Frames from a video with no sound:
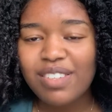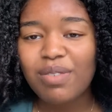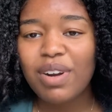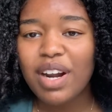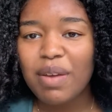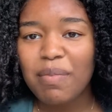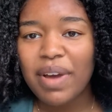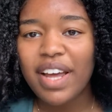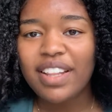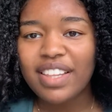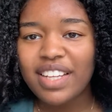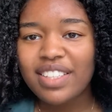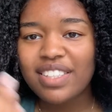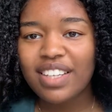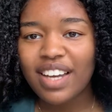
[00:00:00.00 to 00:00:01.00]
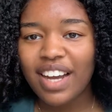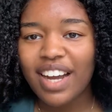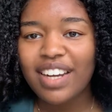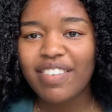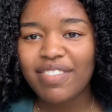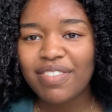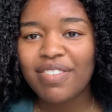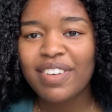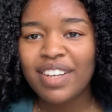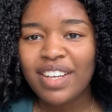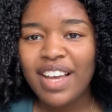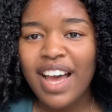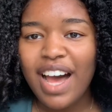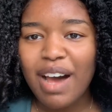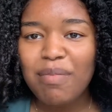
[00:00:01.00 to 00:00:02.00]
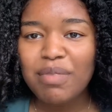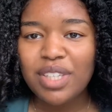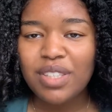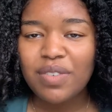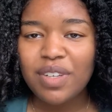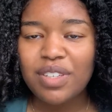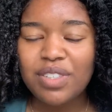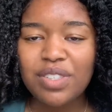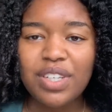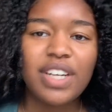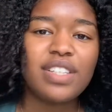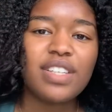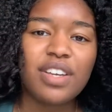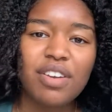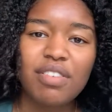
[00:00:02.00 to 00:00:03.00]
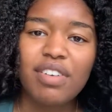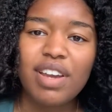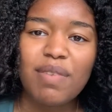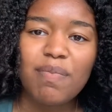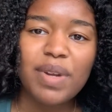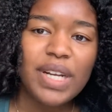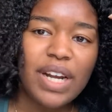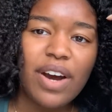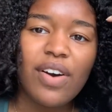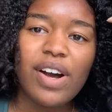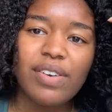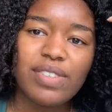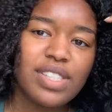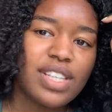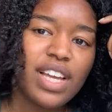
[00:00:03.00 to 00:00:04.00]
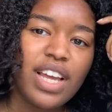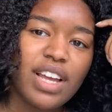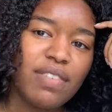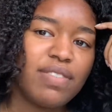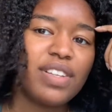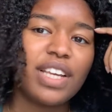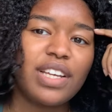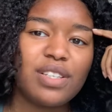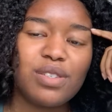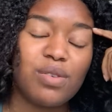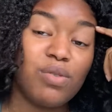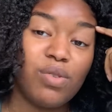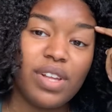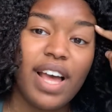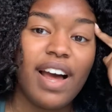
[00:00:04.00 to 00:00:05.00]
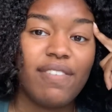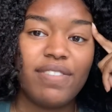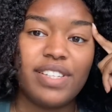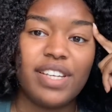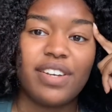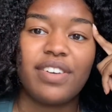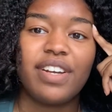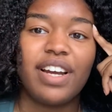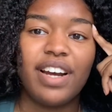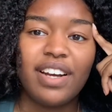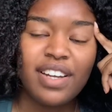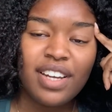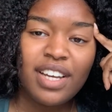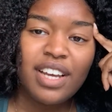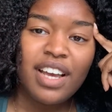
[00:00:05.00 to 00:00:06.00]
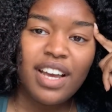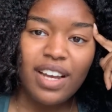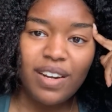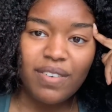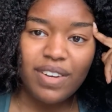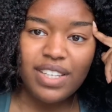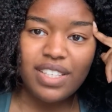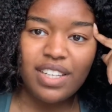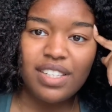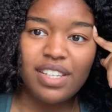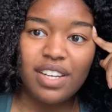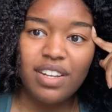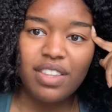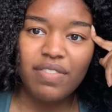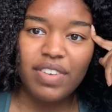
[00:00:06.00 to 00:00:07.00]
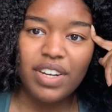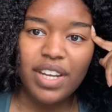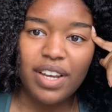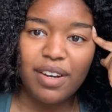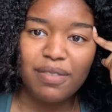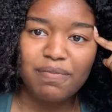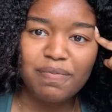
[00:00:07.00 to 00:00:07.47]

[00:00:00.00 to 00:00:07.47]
what I meant. That's the kind of atmosphere I was trying to create. But no, I was thinking of like a school cafeteria. Anyways, continue the video.